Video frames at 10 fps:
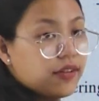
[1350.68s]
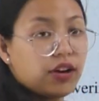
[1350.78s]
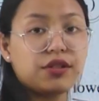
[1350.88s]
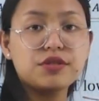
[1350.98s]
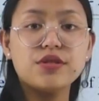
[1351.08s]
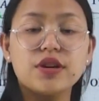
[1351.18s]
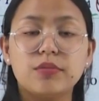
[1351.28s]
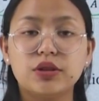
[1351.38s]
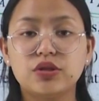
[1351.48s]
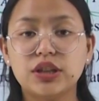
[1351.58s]
Raoult's law ki
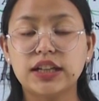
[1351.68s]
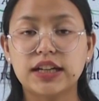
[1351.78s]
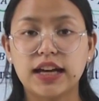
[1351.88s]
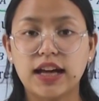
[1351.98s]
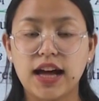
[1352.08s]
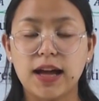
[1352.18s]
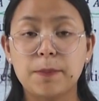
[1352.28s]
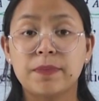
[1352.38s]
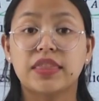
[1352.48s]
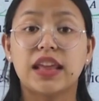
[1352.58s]
matung ina kai
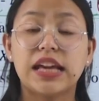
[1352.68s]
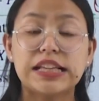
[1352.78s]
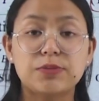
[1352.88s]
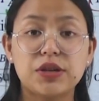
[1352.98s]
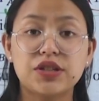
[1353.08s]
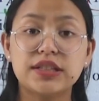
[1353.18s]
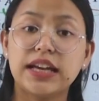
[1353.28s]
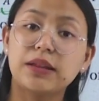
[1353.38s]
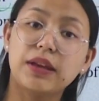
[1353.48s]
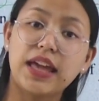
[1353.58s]
hai the expression
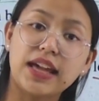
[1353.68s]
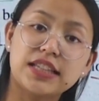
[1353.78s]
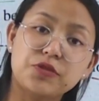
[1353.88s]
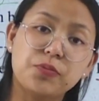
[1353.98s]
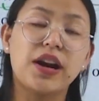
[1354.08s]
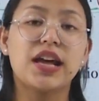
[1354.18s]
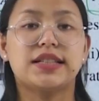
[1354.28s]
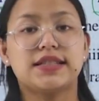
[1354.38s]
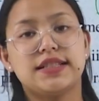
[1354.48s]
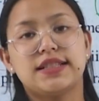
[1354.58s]
can be
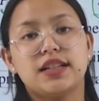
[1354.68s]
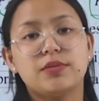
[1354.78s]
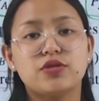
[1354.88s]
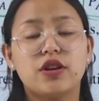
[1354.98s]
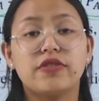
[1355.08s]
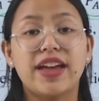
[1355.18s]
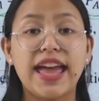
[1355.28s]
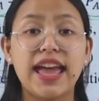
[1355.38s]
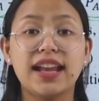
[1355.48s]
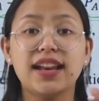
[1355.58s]
expressed in terms of
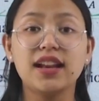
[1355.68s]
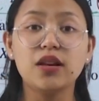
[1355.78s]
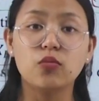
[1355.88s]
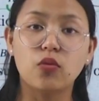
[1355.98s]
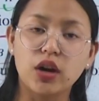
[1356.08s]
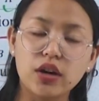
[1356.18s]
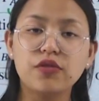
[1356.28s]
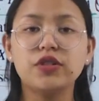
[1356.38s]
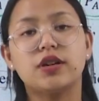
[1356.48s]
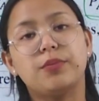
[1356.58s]
any one
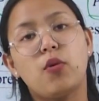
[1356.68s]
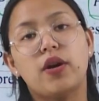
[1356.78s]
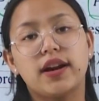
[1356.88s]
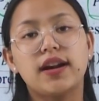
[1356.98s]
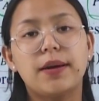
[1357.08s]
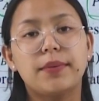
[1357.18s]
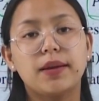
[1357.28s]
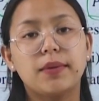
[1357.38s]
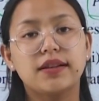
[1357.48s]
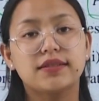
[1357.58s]
of the component have
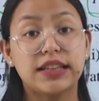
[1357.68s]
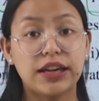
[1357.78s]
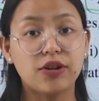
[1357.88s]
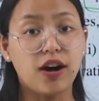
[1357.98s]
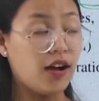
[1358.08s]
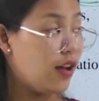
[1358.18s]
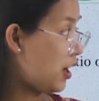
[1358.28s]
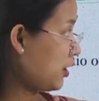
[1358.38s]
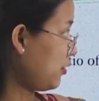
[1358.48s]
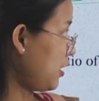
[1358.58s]
never yai ko
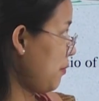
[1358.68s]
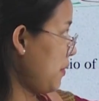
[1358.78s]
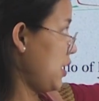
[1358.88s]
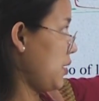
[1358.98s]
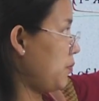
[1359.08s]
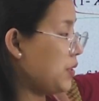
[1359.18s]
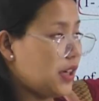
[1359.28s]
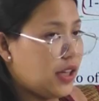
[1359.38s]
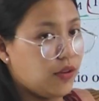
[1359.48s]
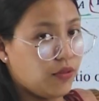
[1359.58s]
ana mana pa
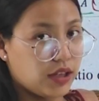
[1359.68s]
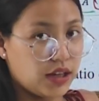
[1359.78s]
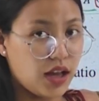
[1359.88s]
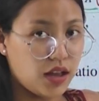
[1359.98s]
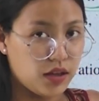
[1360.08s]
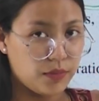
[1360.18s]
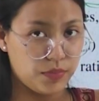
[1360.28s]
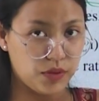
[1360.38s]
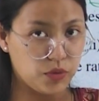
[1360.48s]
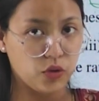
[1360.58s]
oigera
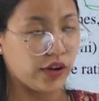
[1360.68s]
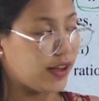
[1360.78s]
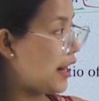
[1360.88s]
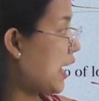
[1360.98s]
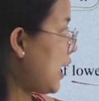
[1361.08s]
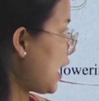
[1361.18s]
pb oigera